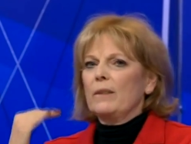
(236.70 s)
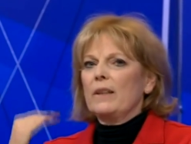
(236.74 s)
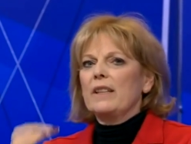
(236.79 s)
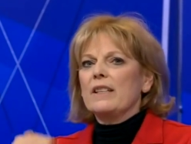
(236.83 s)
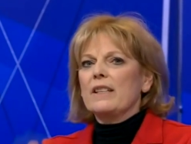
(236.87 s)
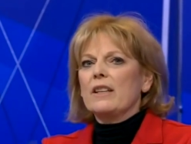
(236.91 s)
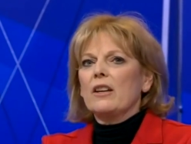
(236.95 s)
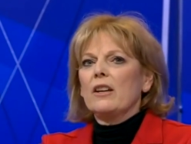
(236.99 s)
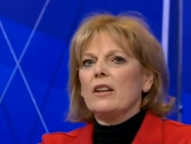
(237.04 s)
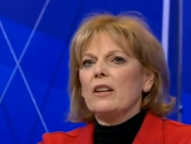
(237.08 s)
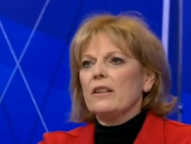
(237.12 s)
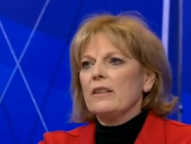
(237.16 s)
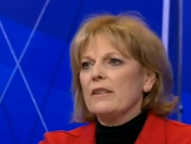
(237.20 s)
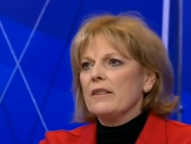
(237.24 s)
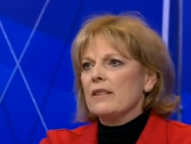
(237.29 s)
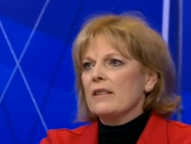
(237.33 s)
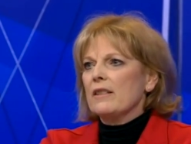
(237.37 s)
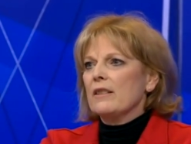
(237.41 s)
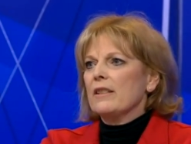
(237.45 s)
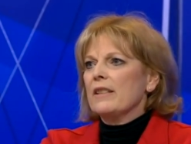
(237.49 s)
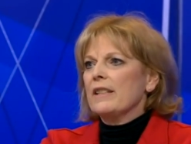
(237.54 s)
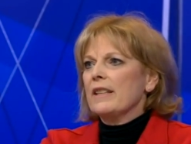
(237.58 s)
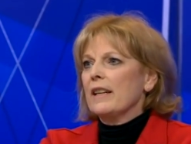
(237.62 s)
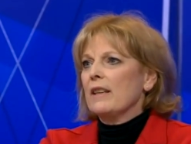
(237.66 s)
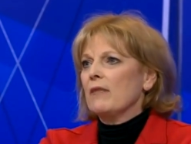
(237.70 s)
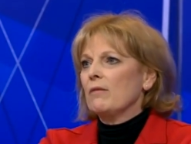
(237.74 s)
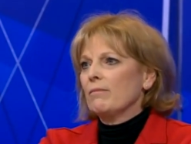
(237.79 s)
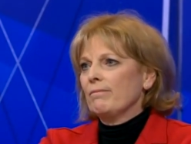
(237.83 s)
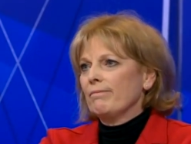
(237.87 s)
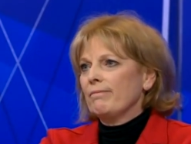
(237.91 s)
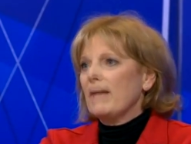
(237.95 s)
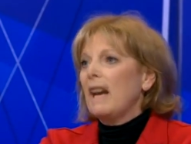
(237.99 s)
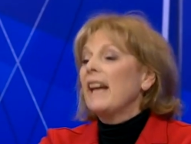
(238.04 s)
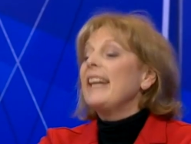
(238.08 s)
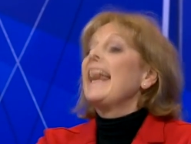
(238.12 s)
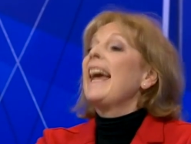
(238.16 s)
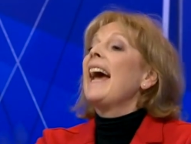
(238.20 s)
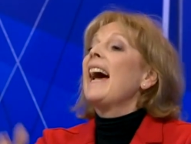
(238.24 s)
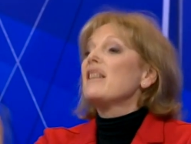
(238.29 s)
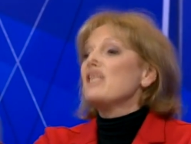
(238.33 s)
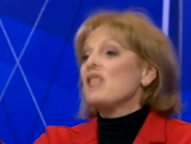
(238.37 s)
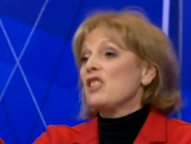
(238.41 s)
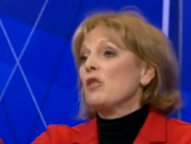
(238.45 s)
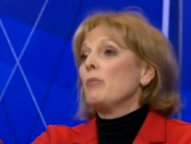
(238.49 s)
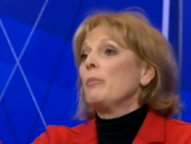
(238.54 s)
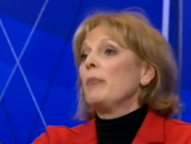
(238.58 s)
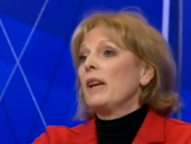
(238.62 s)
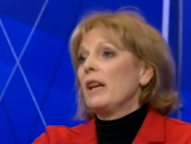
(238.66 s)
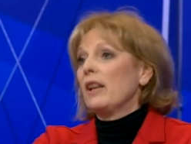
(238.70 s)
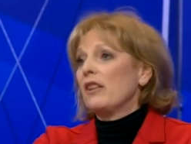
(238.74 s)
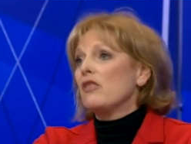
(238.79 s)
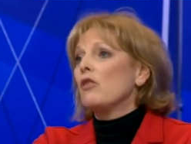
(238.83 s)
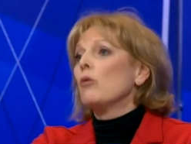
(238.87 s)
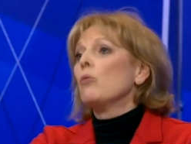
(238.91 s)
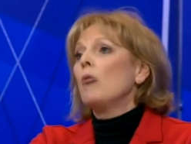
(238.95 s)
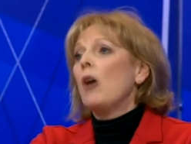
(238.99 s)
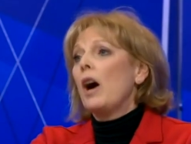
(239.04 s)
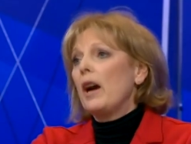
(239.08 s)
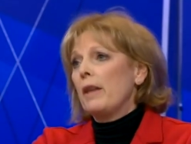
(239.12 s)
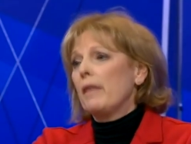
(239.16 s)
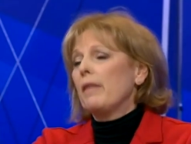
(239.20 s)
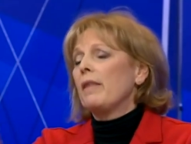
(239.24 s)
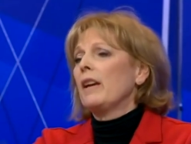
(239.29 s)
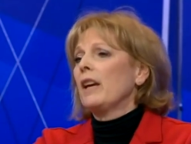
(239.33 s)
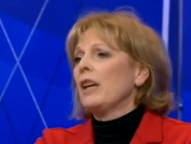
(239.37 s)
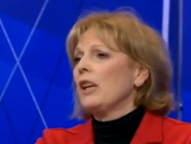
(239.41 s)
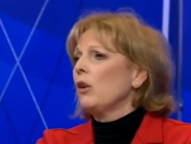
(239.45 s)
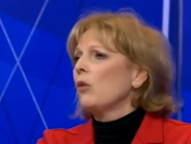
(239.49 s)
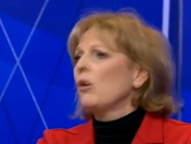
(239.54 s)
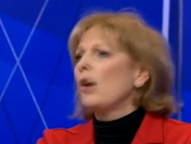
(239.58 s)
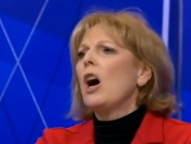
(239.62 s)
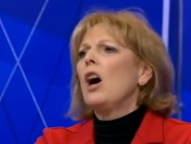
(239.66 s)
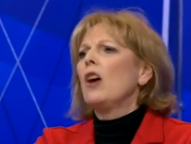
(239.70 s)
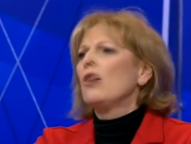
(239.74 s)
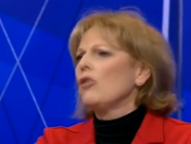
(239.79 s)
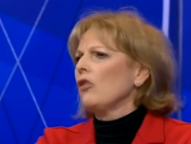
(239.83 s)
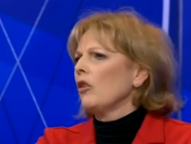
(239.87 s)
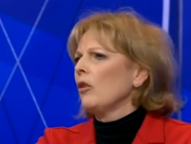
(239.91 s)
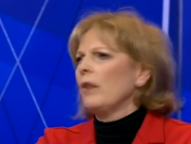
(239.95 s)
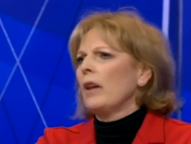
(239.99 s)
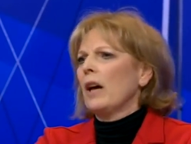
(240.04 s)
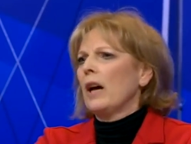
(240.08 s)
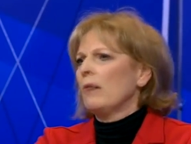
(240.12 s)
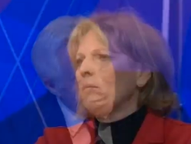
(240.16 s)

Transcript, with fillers: He's curtains, isn't okay. And he has to be. It's the Charles right Kennedy, in, in, in,